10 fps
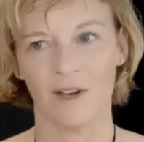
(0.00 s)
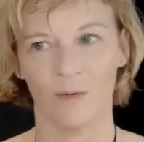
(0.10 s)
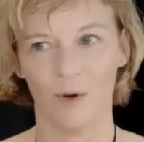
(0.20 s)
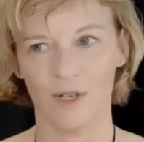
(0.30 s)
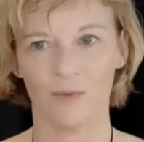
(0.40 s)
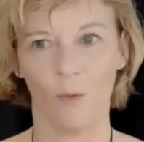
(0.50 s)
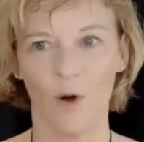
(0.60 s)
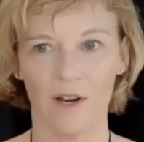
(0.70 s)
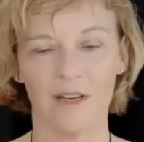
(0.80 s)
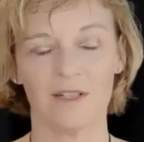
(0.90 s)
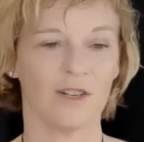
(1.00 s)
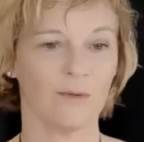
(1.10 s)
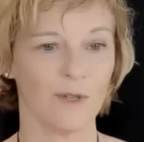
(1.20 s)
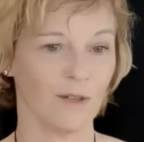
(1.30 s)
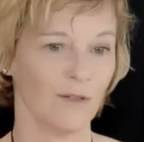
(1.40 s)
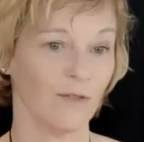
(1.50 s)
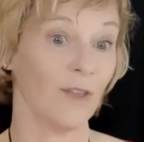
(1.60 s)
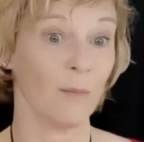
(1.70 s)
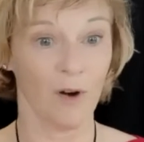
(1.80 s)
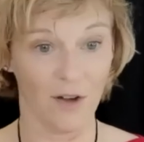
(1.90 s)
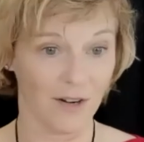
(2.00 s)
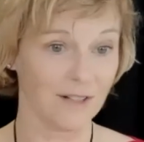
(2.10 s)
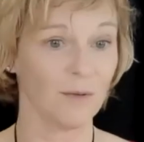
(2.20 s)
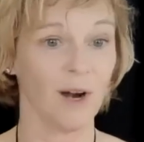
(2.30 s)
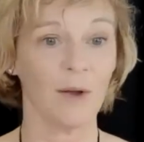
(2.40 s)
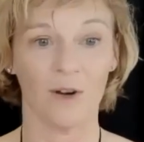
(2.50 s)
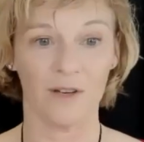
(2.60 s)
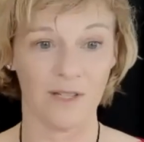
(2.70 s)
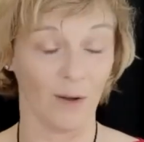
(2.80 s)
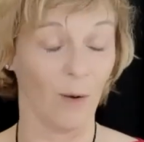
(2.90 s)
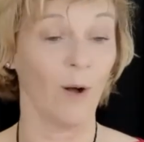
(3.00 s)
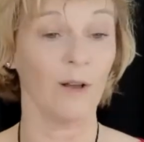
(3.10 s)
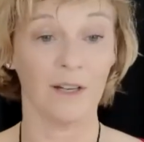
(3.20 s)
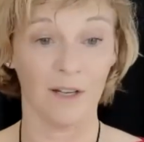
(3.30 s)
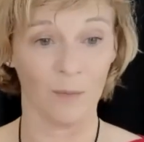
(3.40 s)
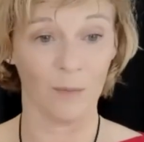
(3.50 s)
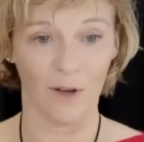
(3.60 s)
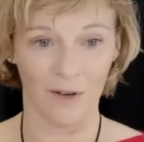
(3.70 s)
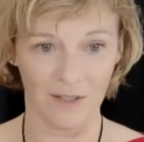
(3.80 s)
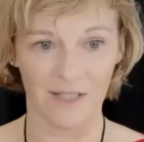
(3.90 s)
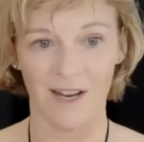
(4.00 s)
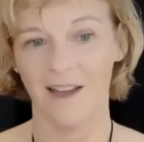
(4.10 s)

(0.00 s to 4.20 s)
was one in terms of the product, right? What is the quality of the product?